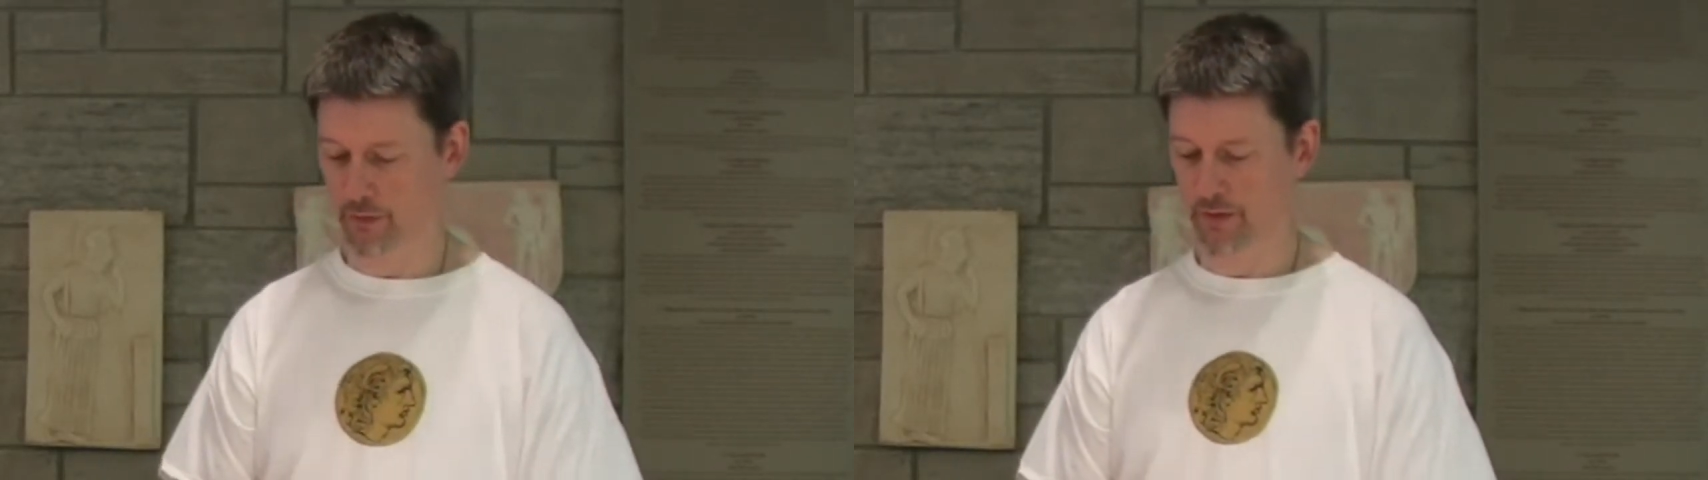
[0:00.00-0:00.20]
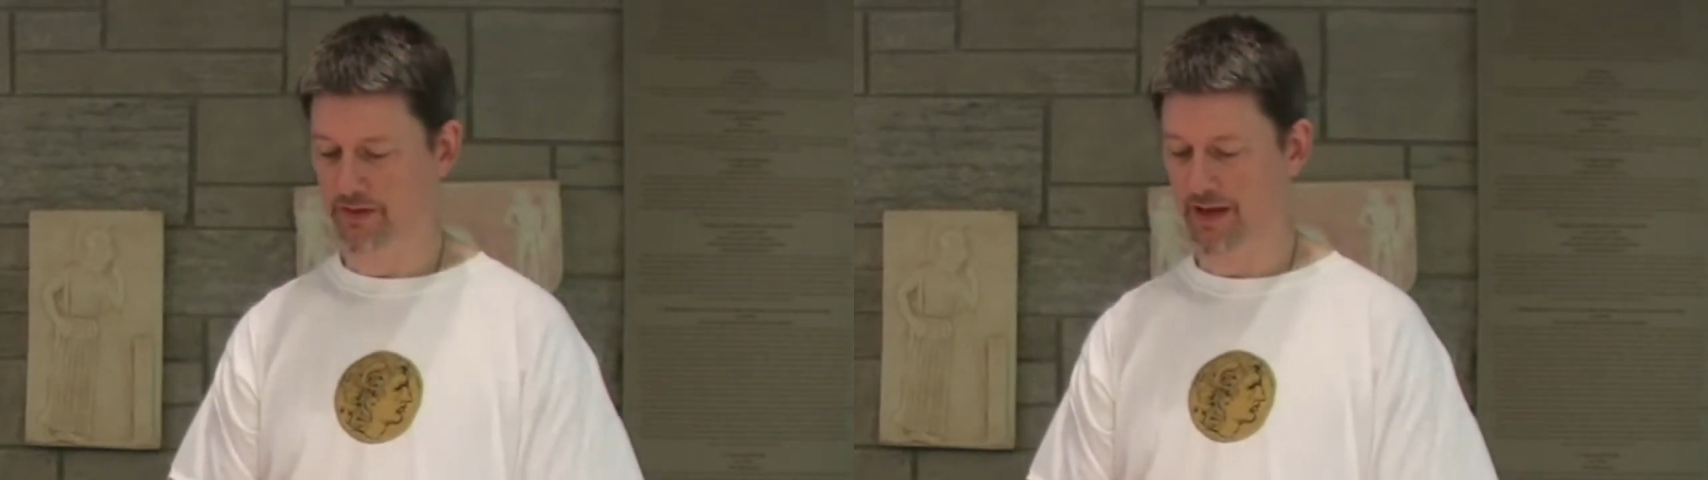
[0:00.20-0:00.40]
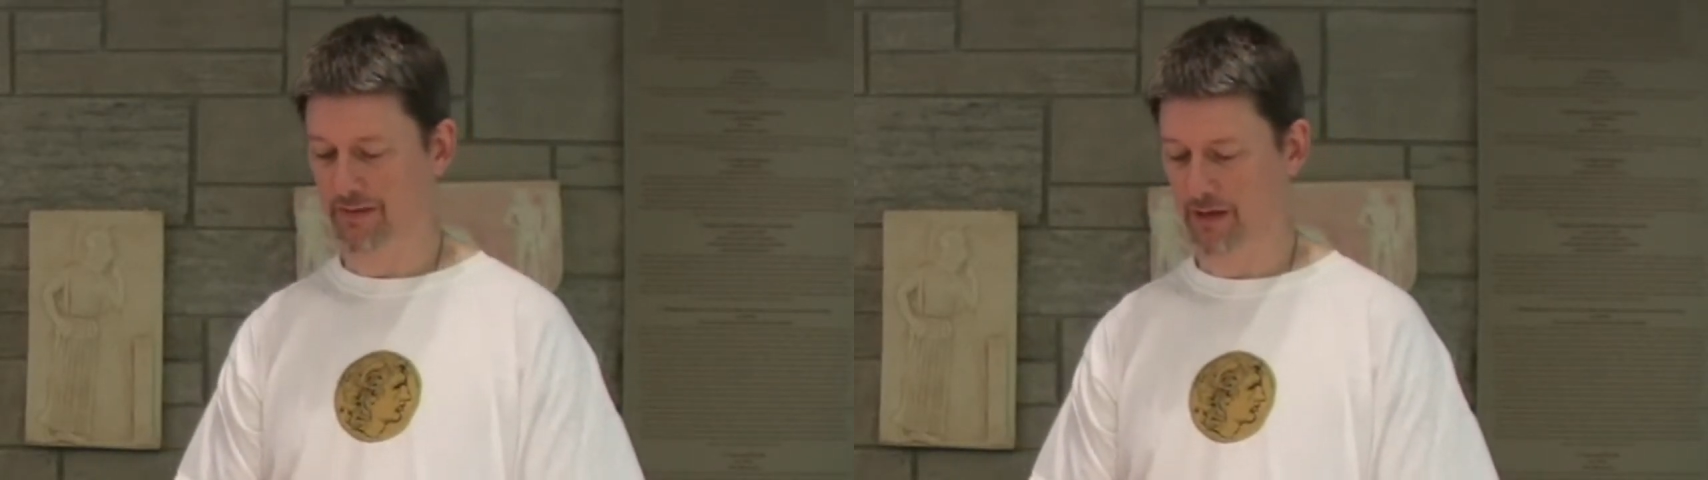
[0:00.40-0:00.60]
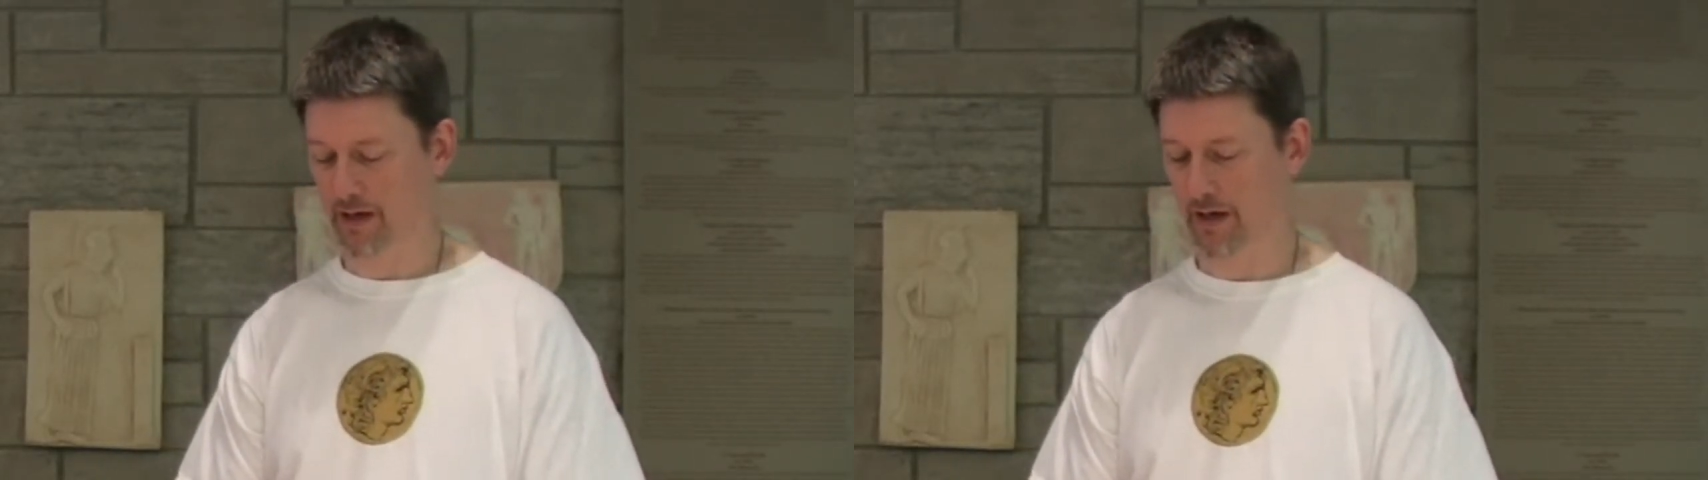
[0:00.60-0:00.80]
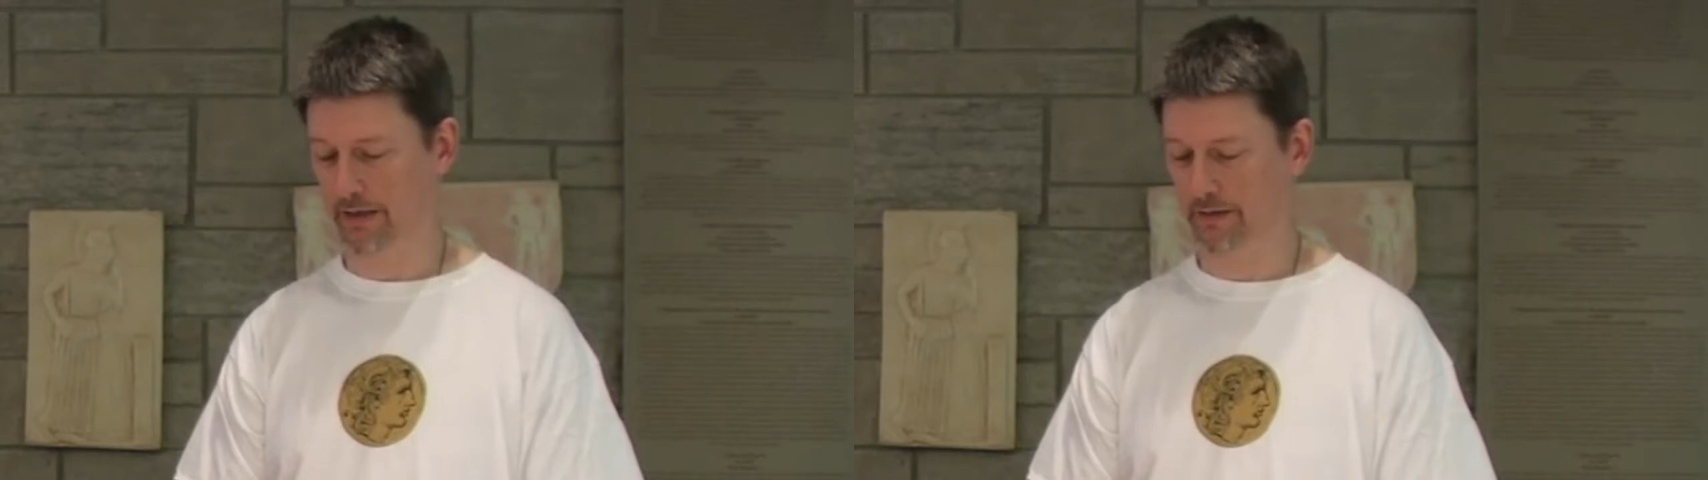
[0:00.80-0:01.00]
Those are the 7
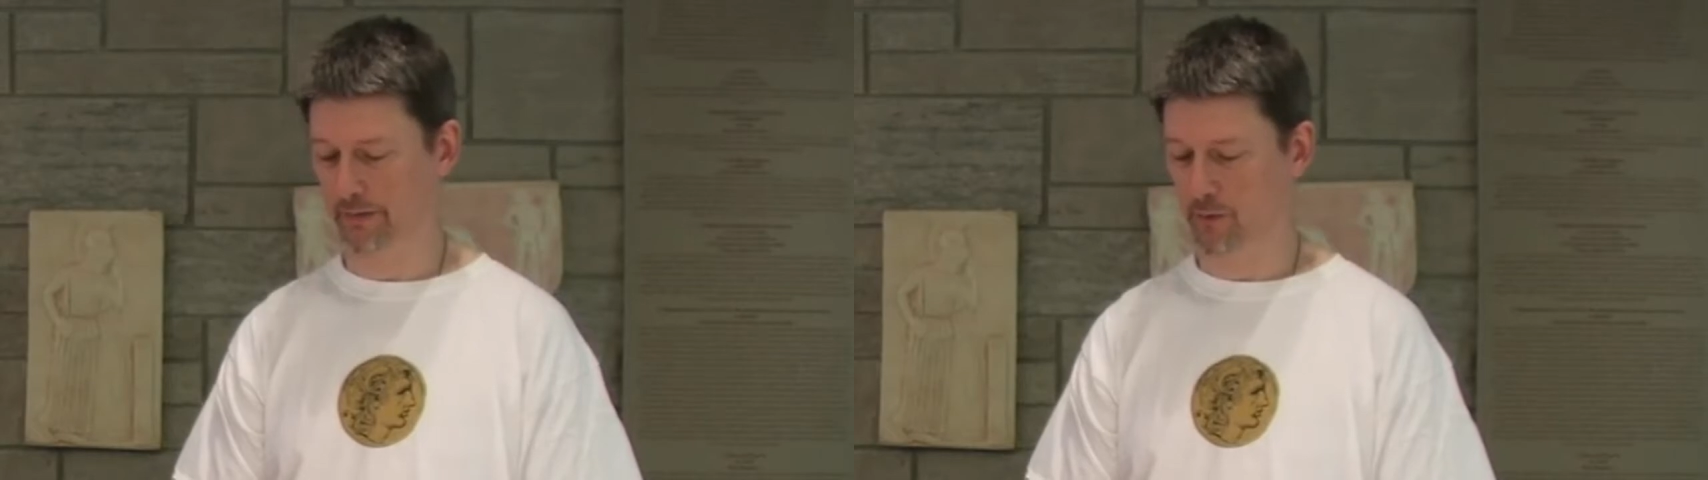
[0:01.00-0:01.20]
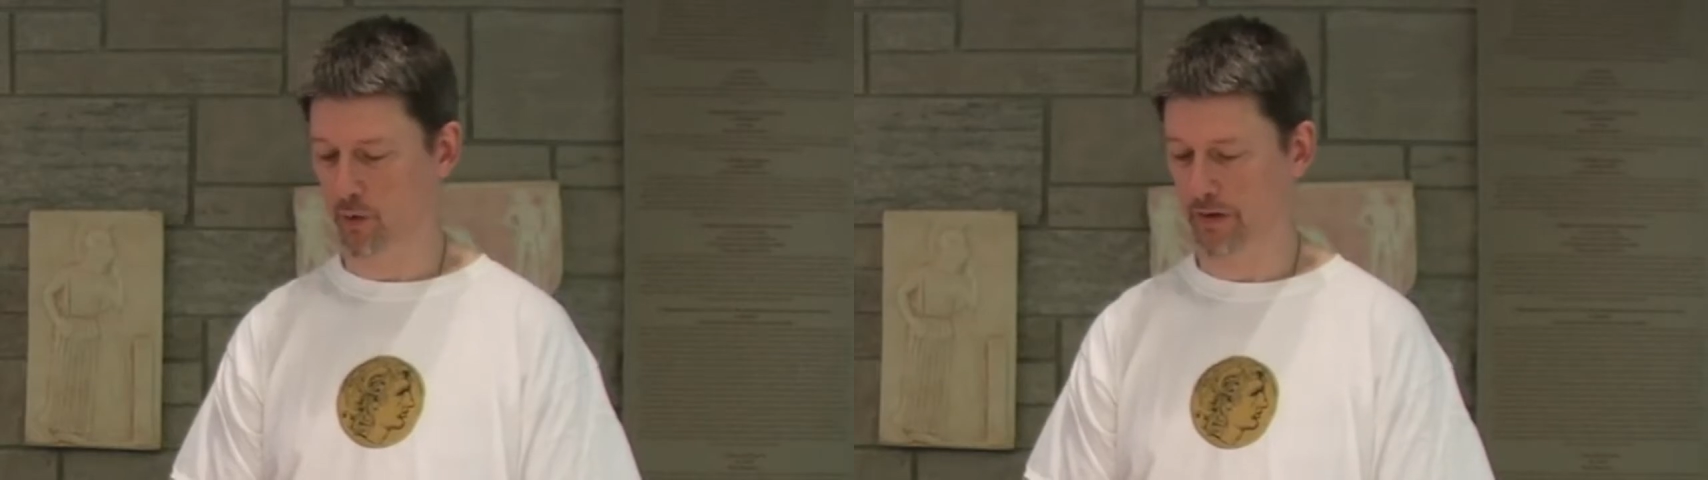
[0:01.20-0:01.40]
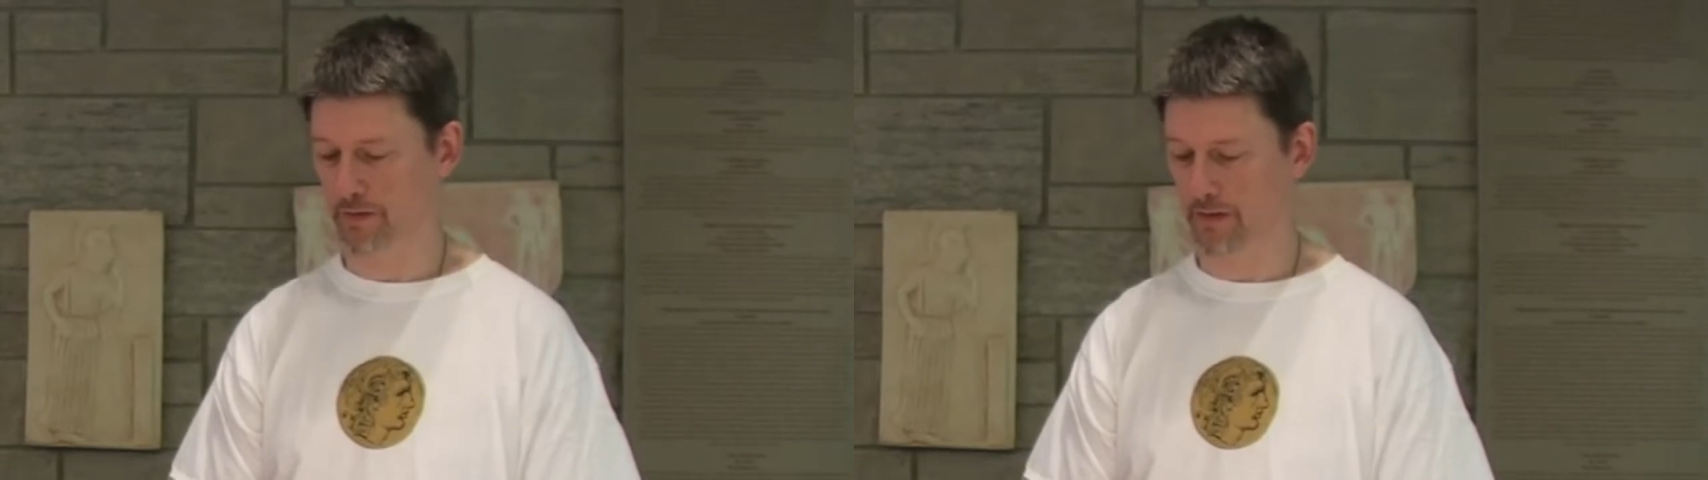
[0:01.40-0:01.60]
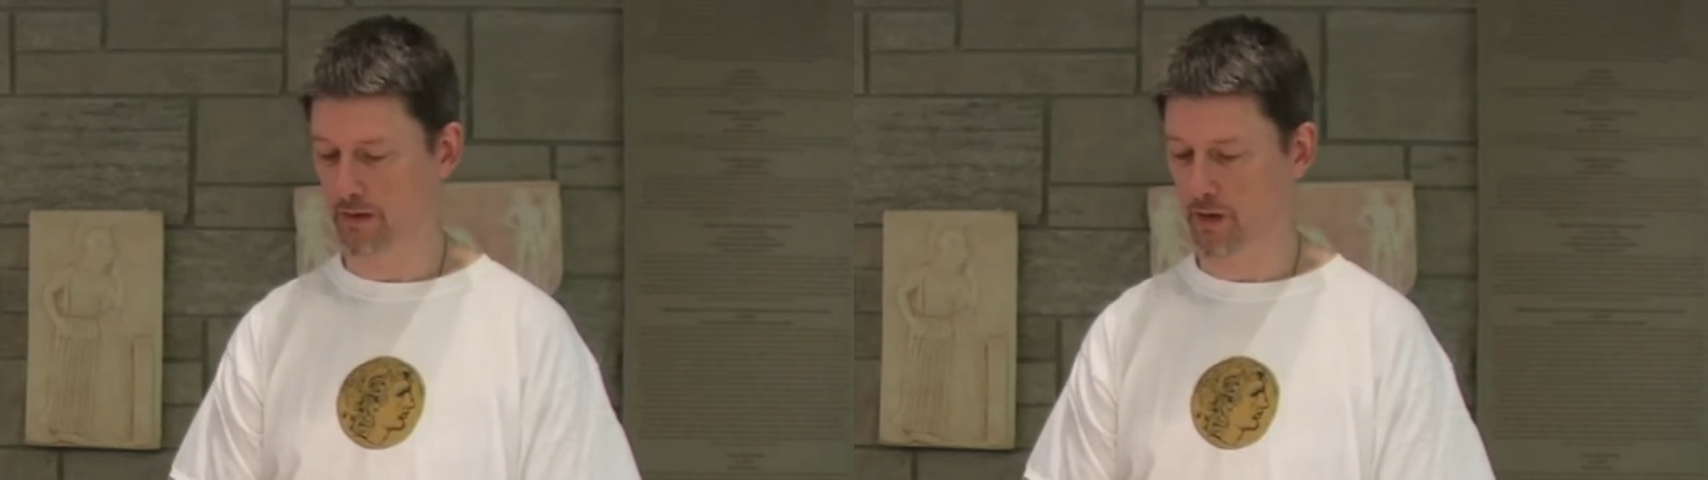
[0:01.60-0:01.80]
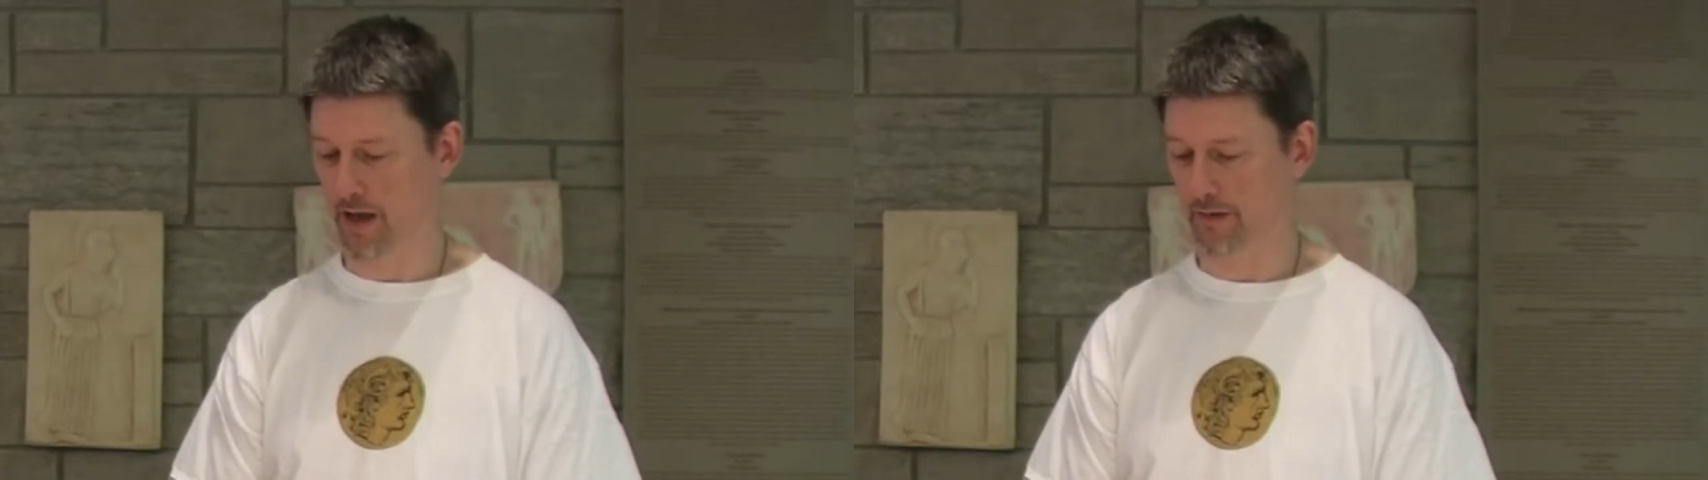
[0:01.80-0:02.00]
kinds of coins
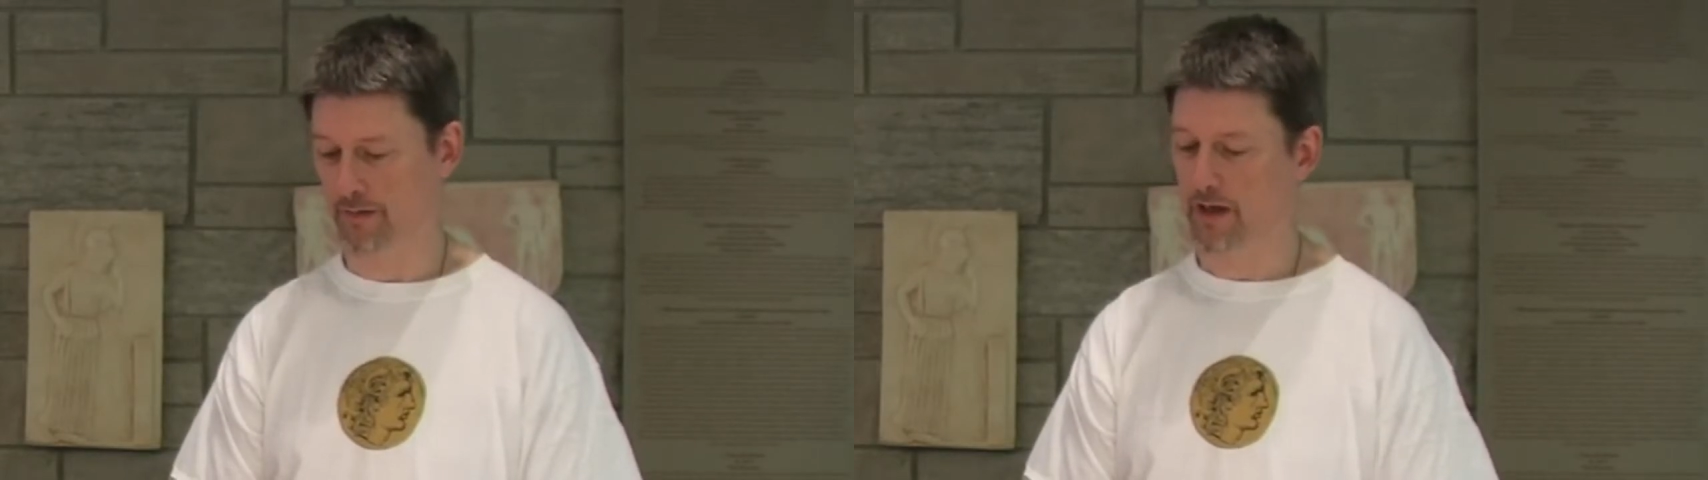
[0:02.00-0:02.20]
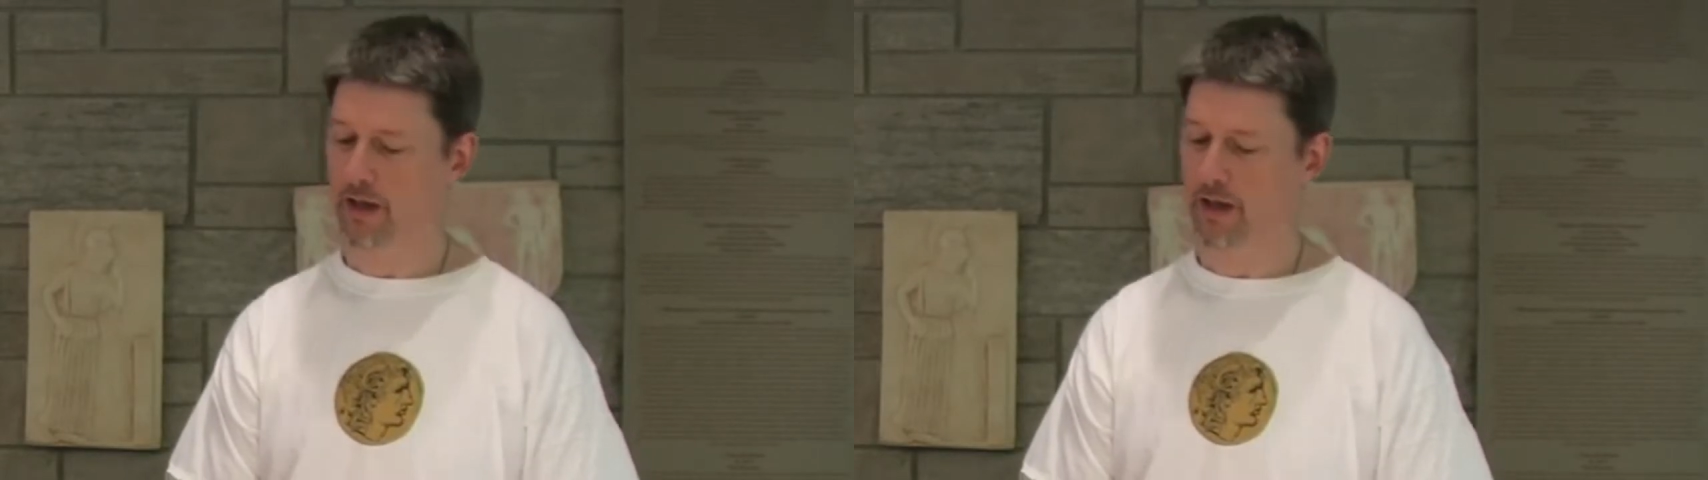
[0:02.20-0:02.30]
that you have